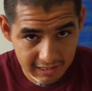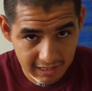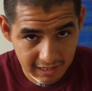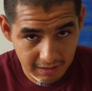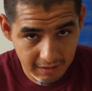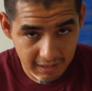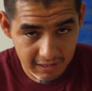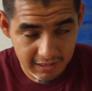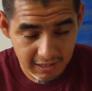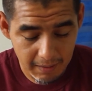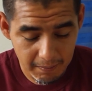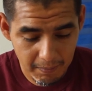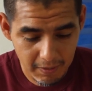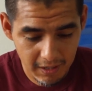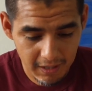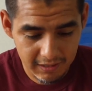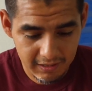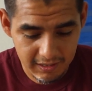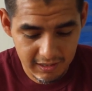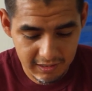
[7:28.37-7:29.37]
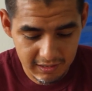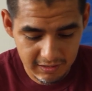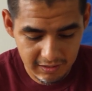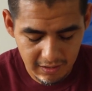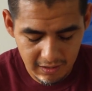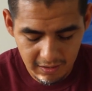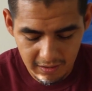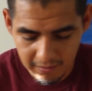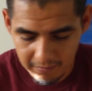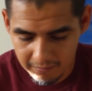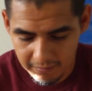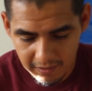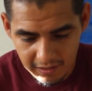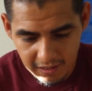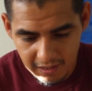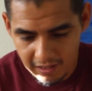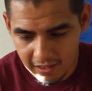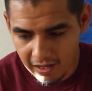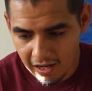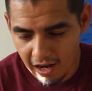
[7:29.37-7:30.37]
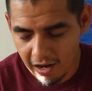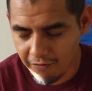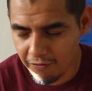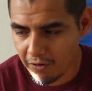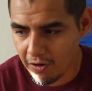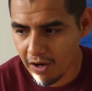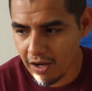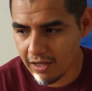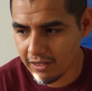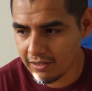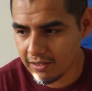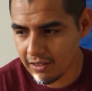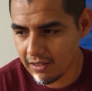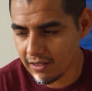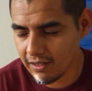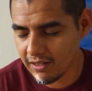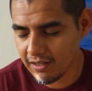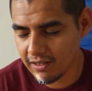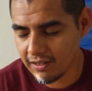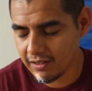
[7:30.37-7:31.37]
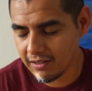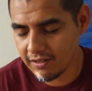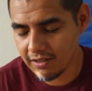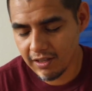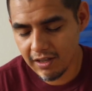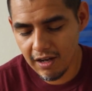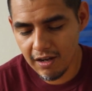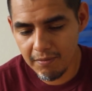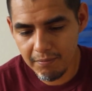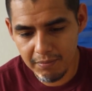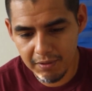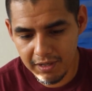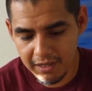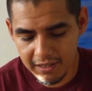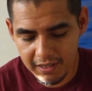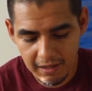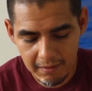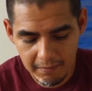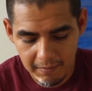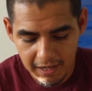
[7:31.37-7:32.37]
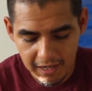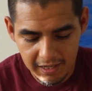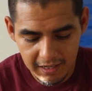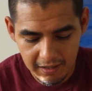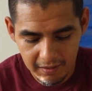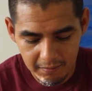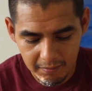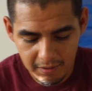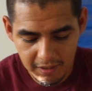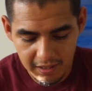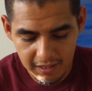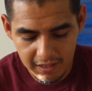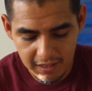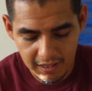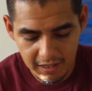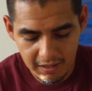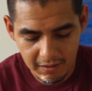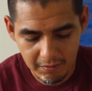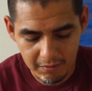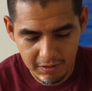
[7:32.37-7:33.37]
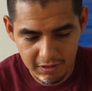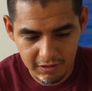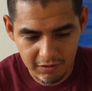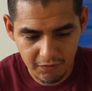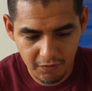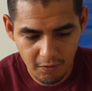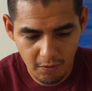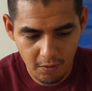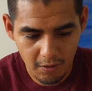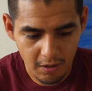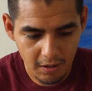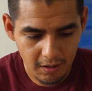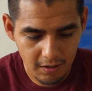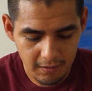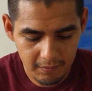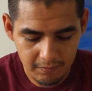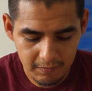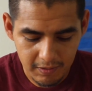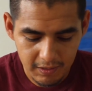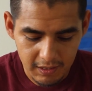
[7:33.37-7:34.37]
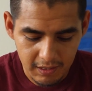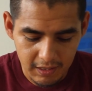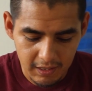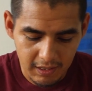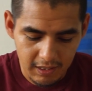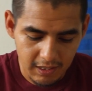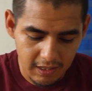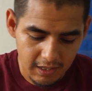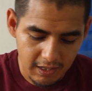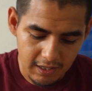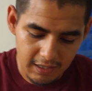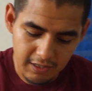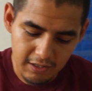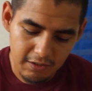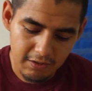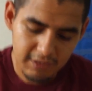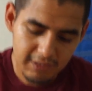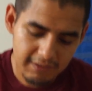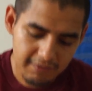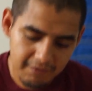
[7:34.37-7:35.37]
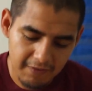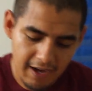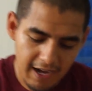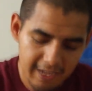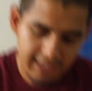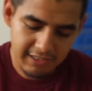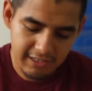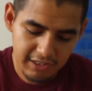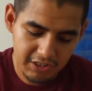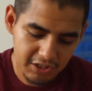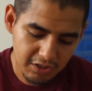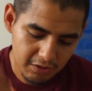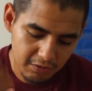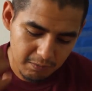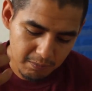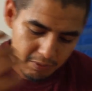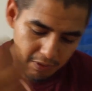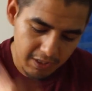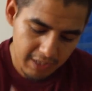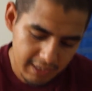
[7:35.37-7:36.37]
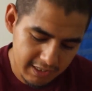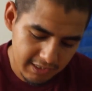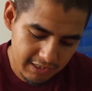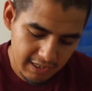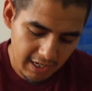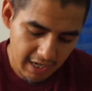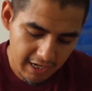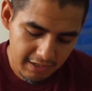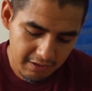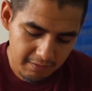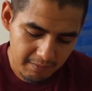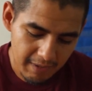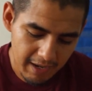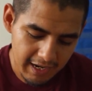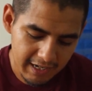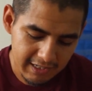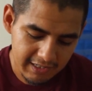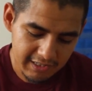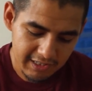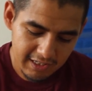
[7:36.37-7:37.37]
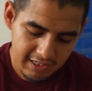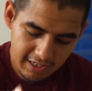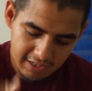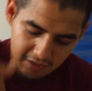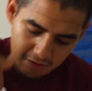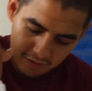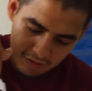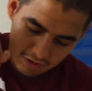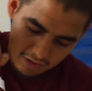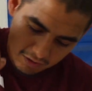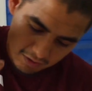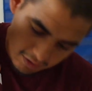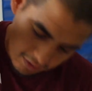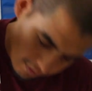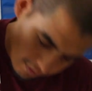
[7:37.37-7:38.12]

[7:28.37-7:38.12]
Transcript: it because I bought this I forgot the company that made it, but it was for a little device that you put inside your magazine and you just